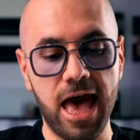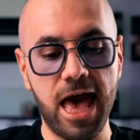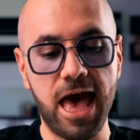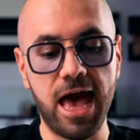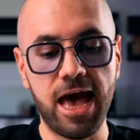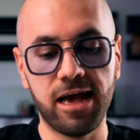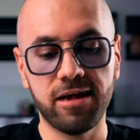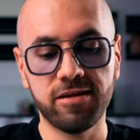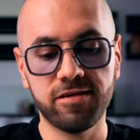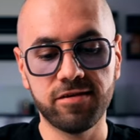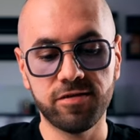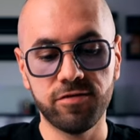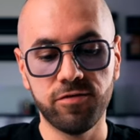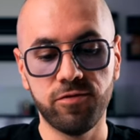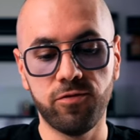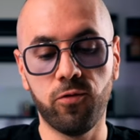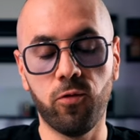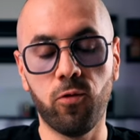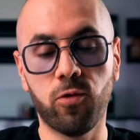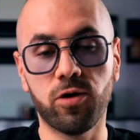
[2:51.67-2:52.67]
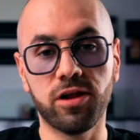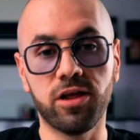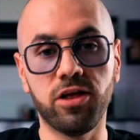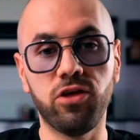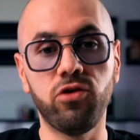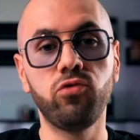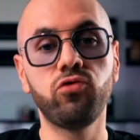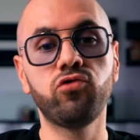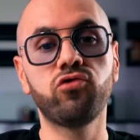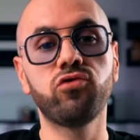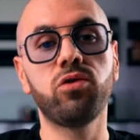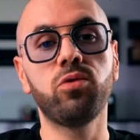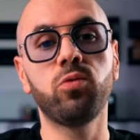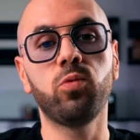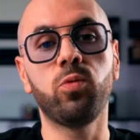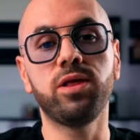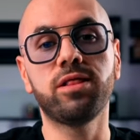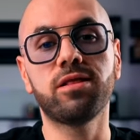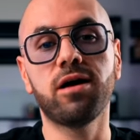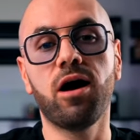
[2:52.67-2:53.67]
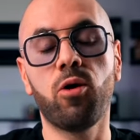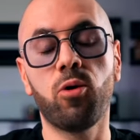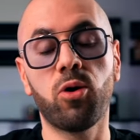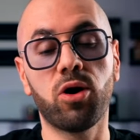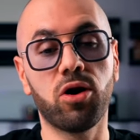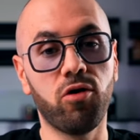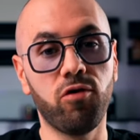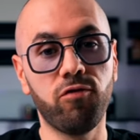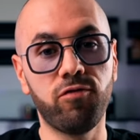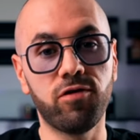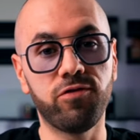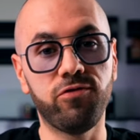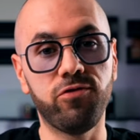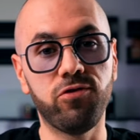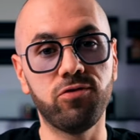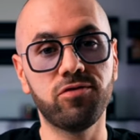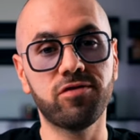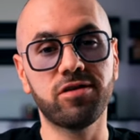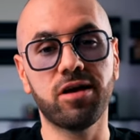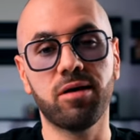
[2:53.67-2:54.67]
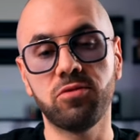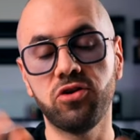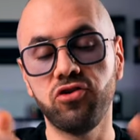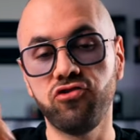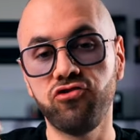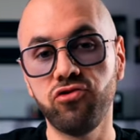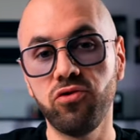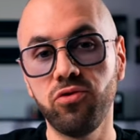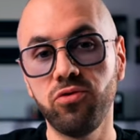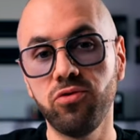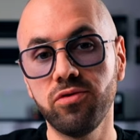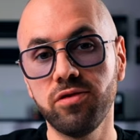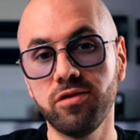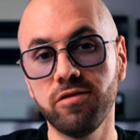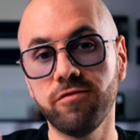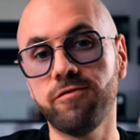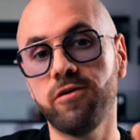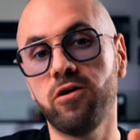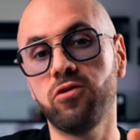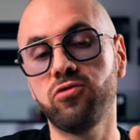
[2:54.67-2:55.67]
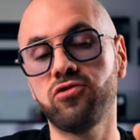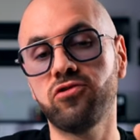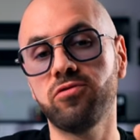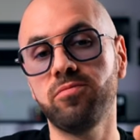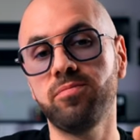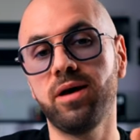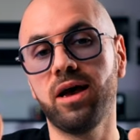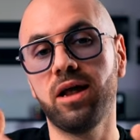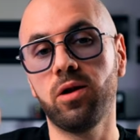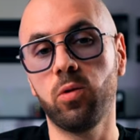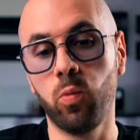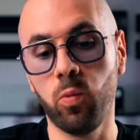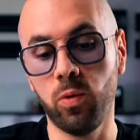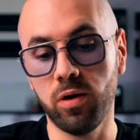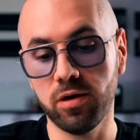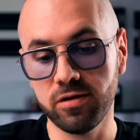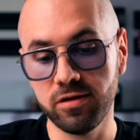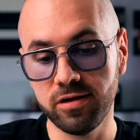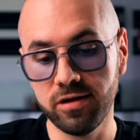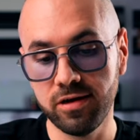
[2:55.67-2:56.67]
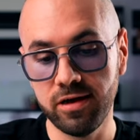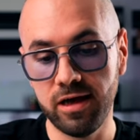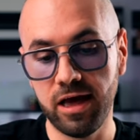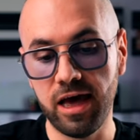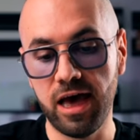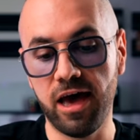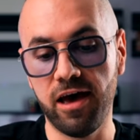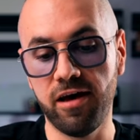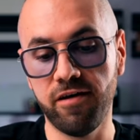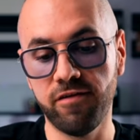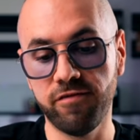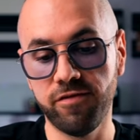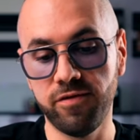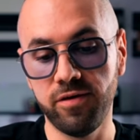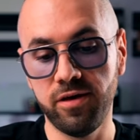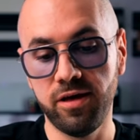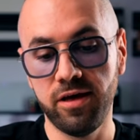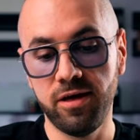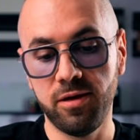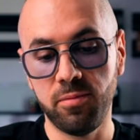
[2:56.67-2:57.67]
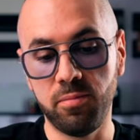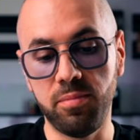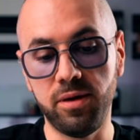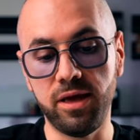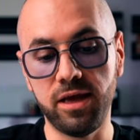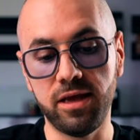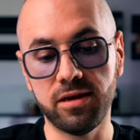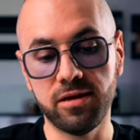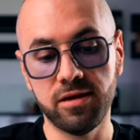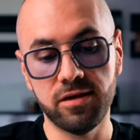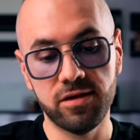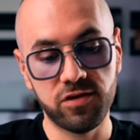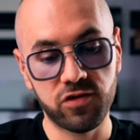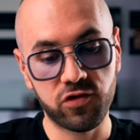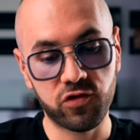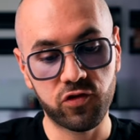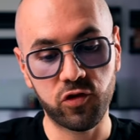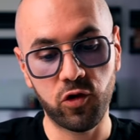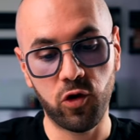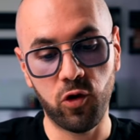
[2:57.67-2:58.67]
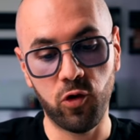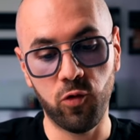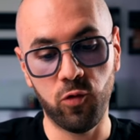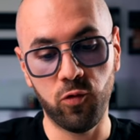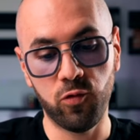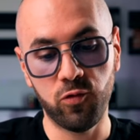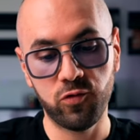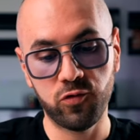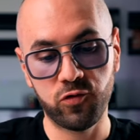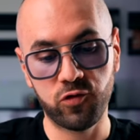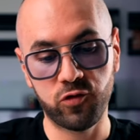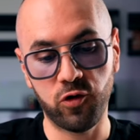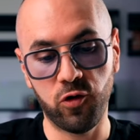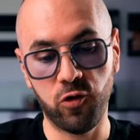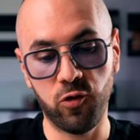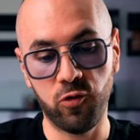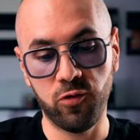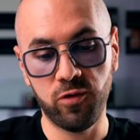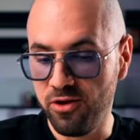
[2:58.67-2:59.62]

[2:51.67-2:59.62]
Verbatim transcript: As for the usual with our overviews, I'm going to show you the fountain pen, what have been so, so